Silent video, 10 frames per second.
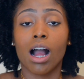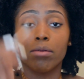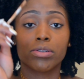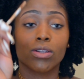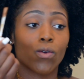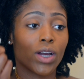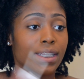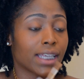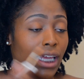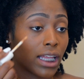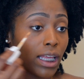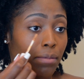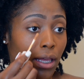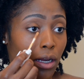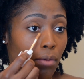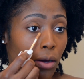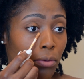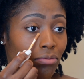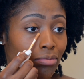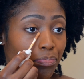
I'm just gonna go ahead and take it out of the applicator bottle.